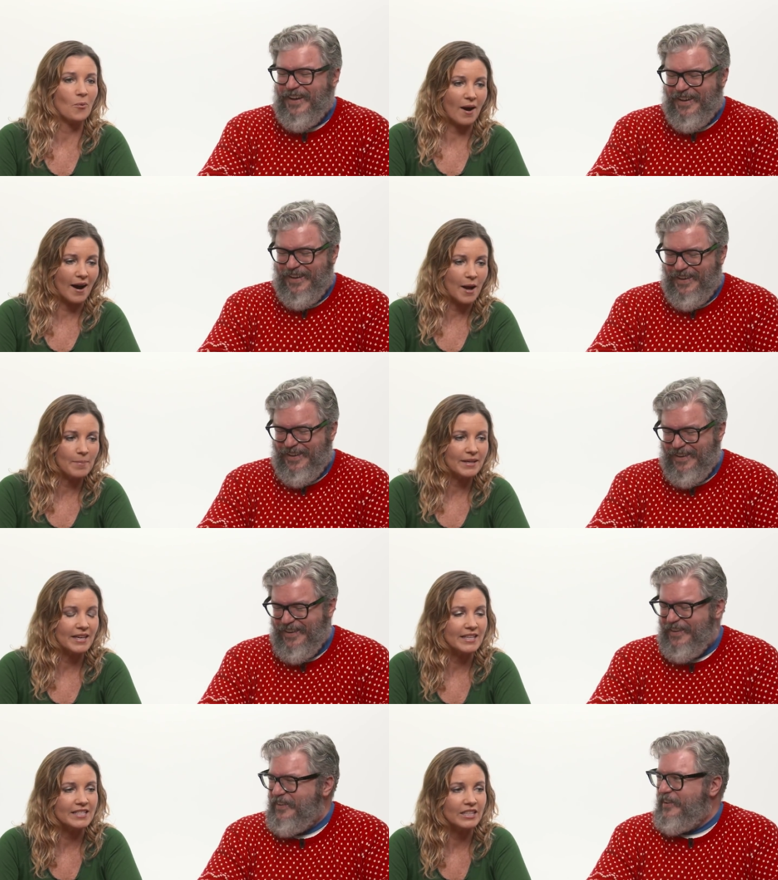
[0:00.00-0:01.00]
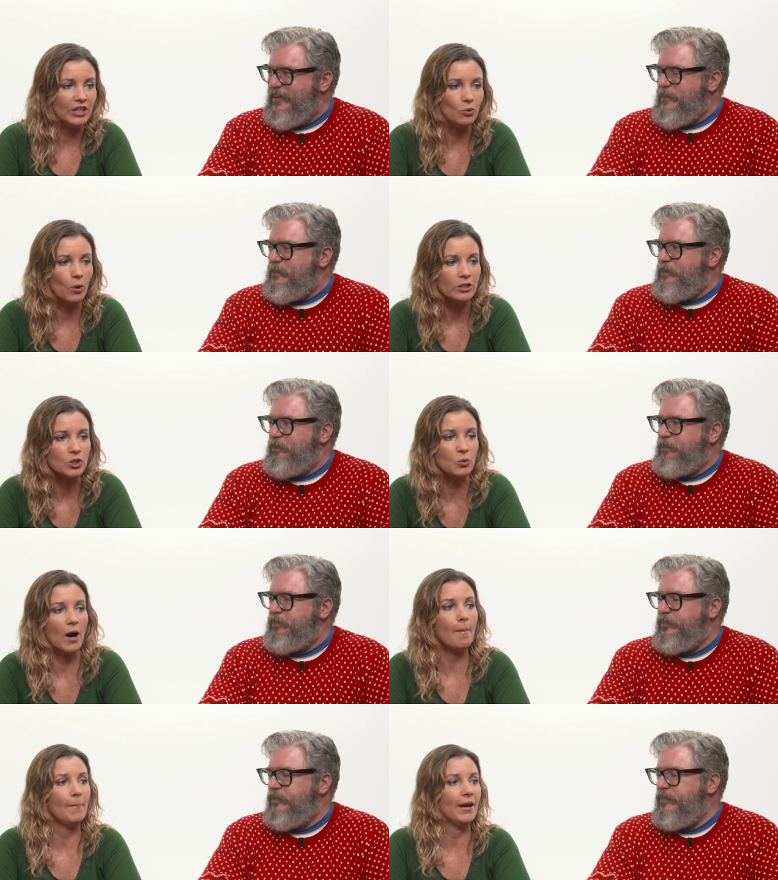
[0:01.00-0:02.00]
Speaker 1: why. Because he wants to
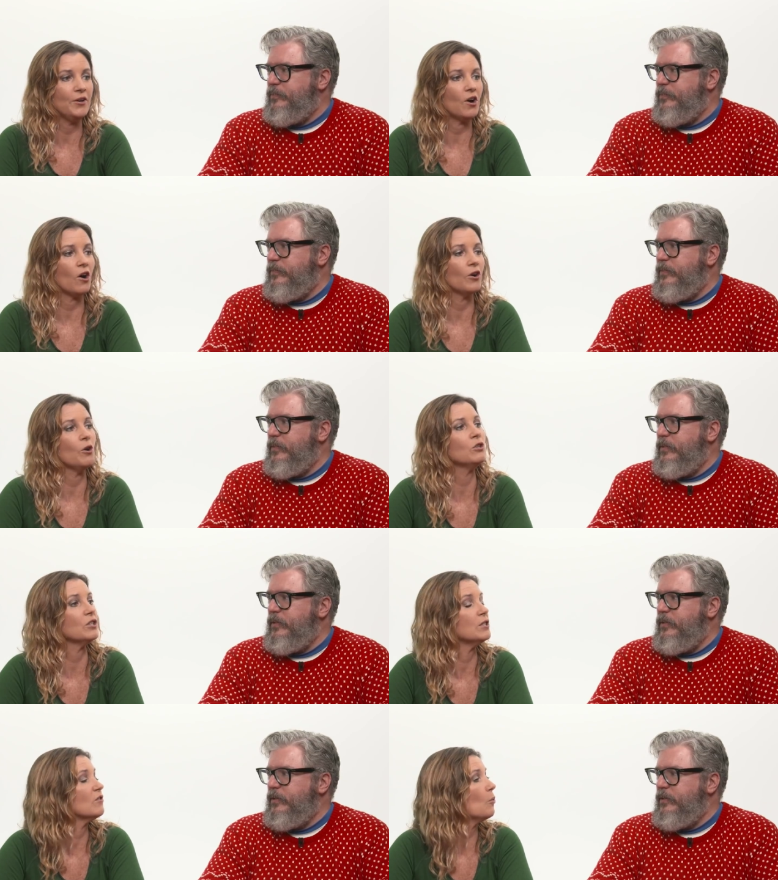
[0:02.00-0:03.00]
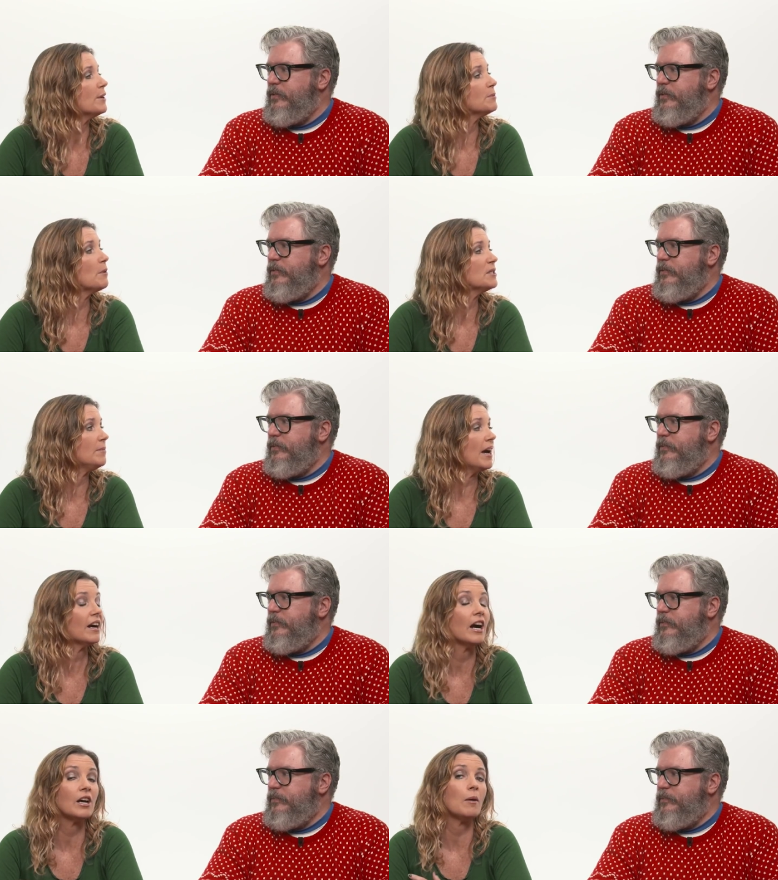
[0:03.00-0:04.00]
upend our notions of what is supposed to be a,
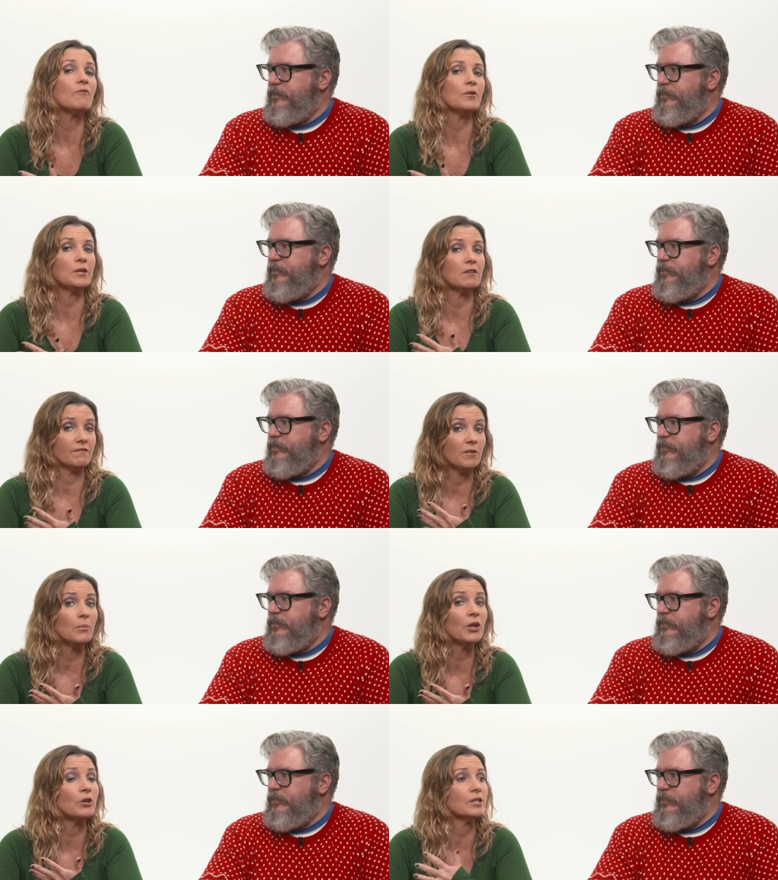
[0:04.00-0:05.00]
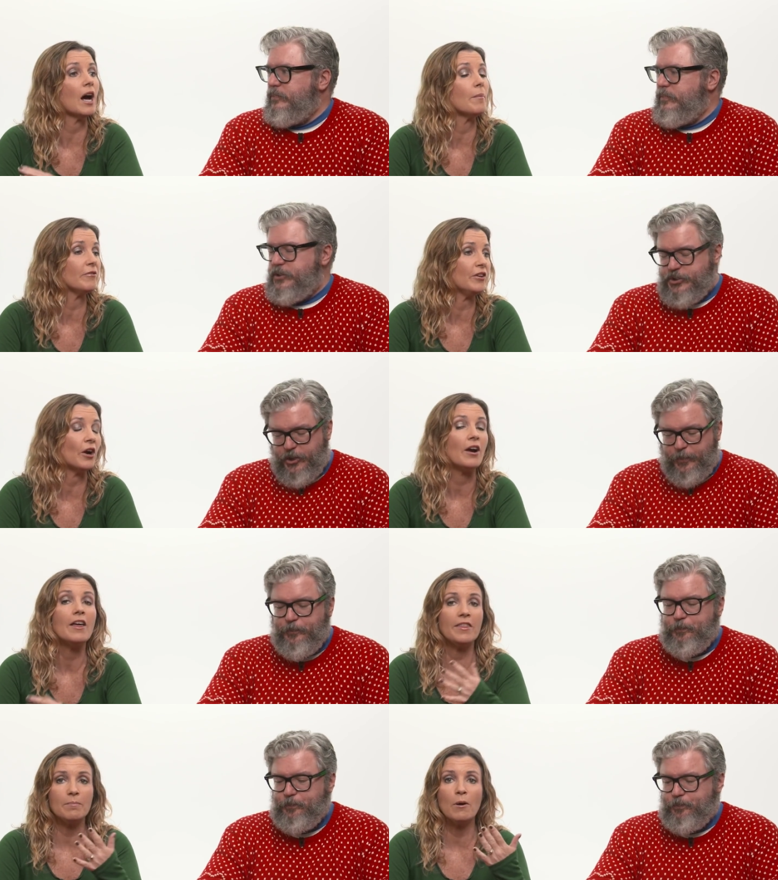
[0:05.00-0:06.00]
a comforting and familiar time of sure. year,
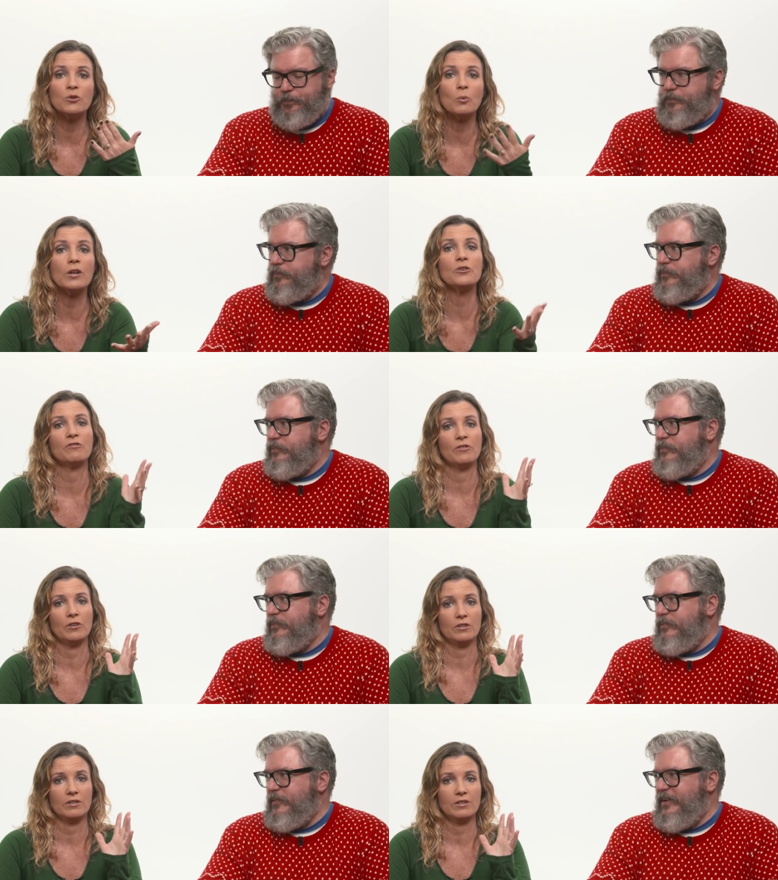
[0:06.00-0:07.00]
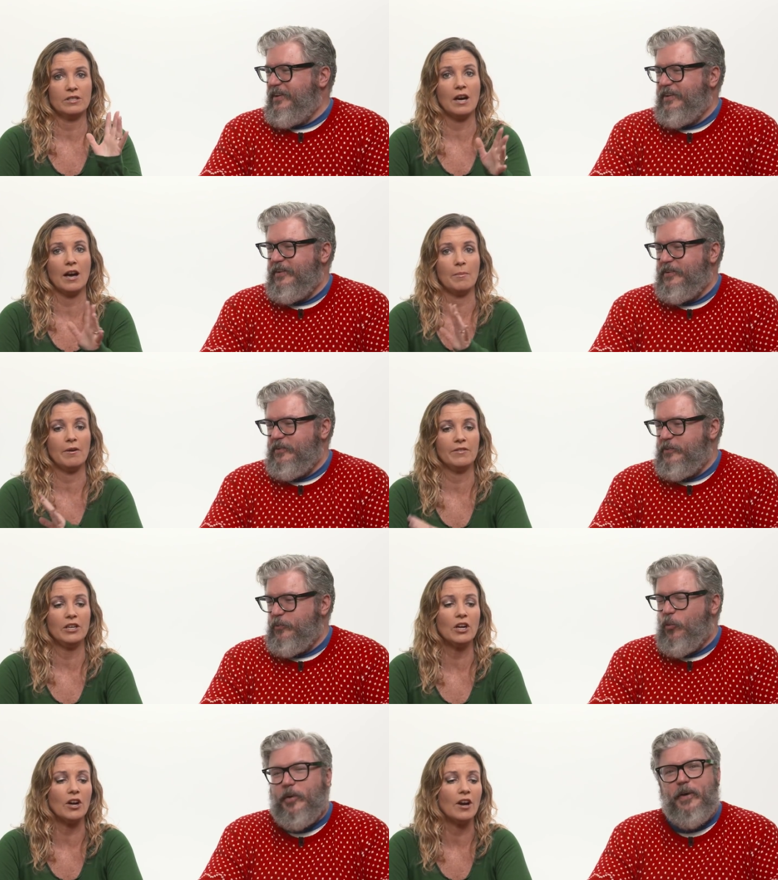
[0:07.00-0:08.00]
the most wonderful time of the
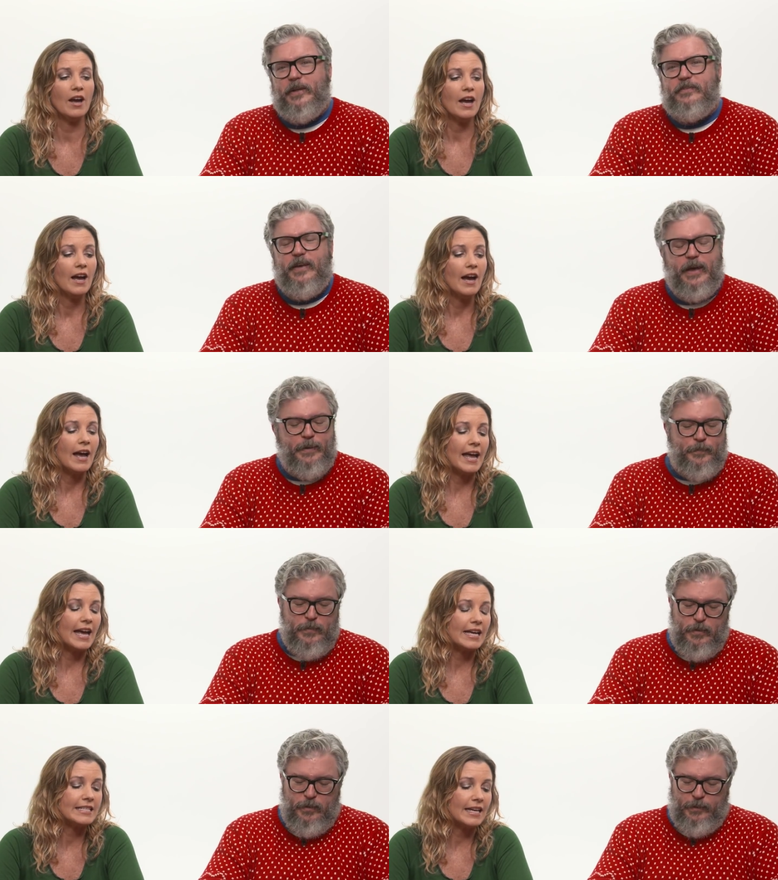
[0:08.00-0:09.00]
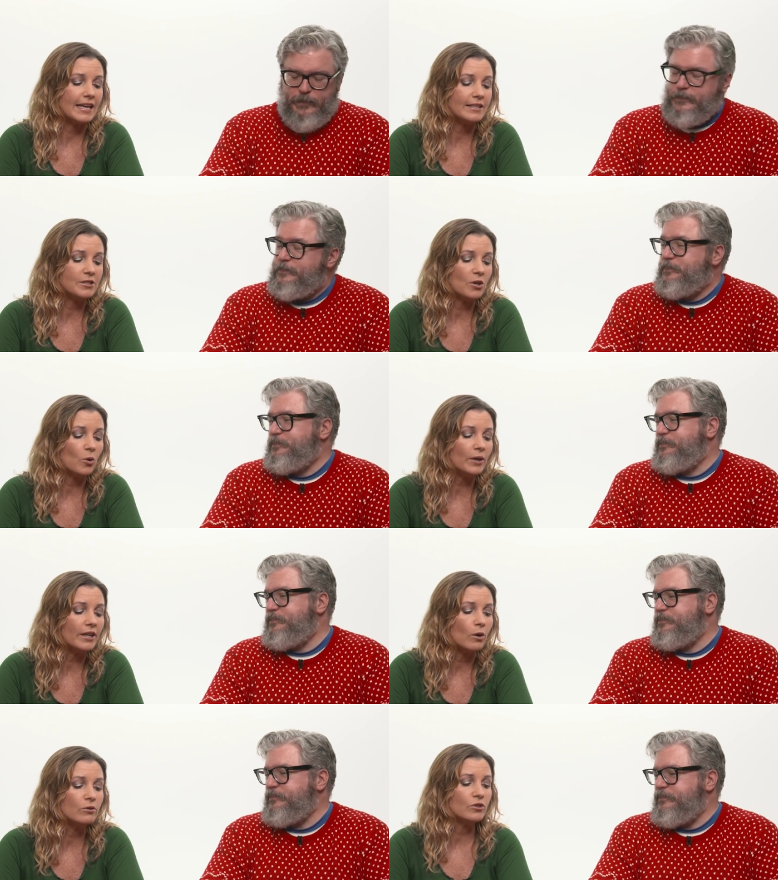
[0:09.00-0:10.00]
year. One might say. And and so you
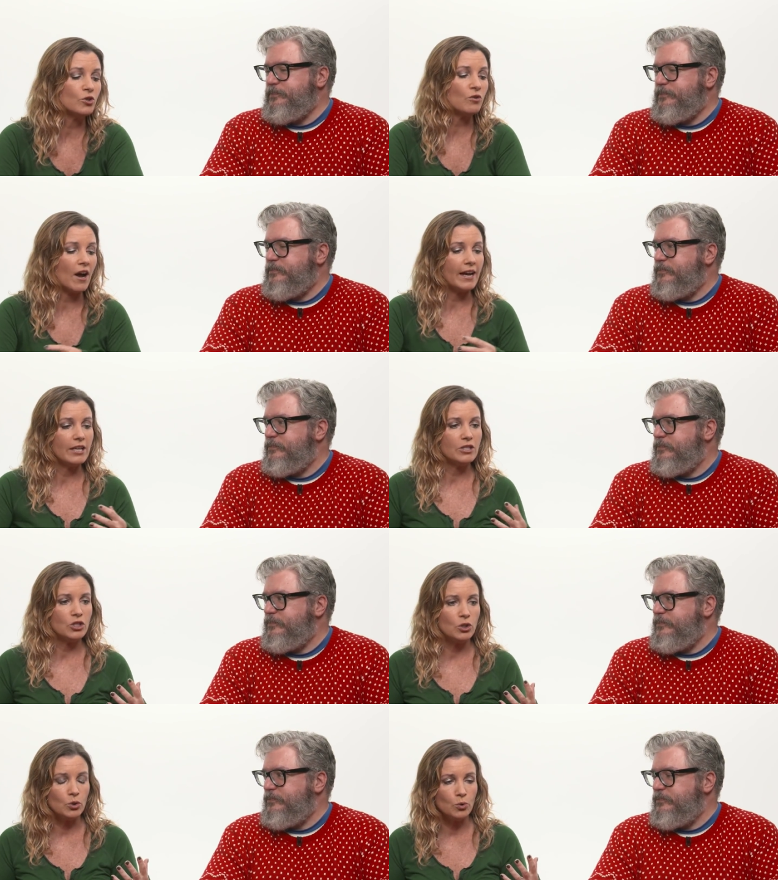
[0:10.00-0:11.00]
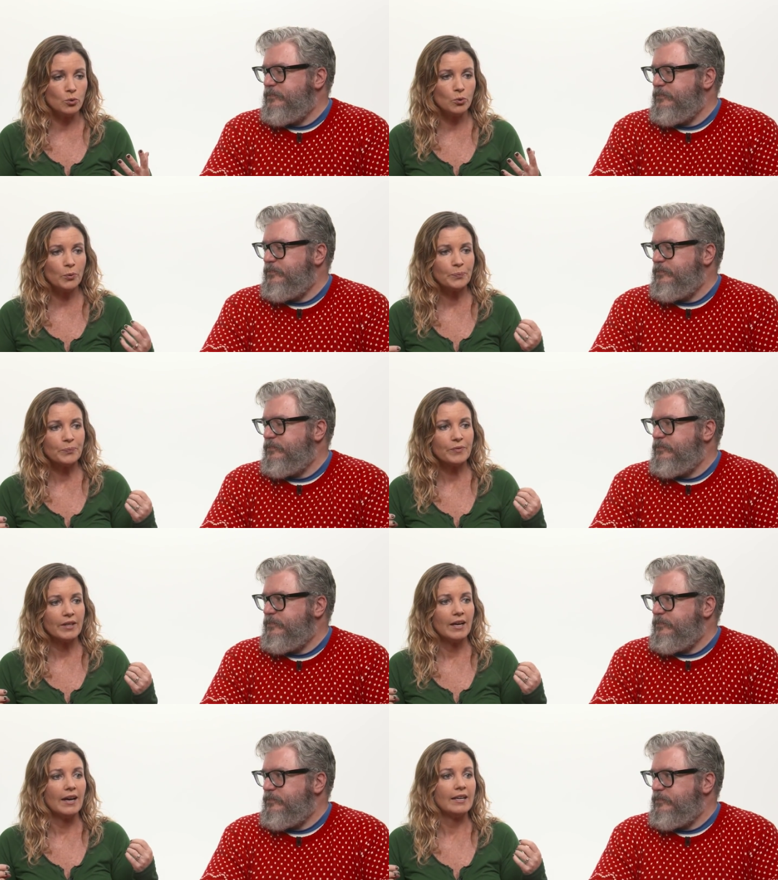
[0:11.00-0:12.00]
know, trying to
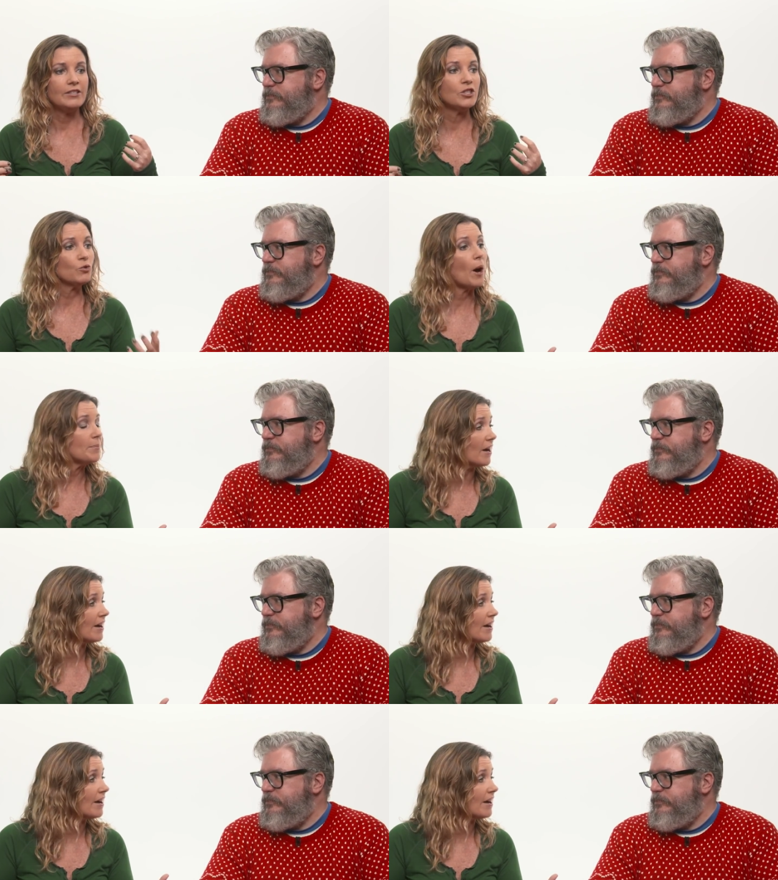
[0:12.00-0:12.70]
disrupt